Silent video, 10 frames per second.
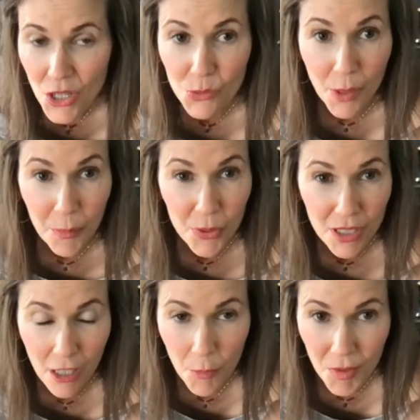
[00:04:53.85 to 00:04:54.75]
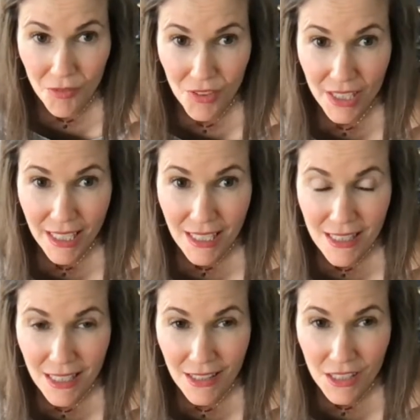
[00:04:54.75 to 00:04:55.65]
So I put a couple of
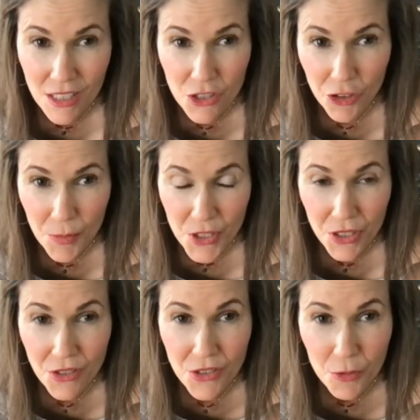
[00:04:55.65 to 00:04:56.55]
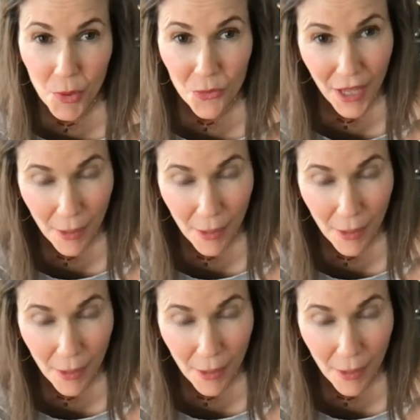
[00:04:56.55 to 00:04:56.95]
links in the description to both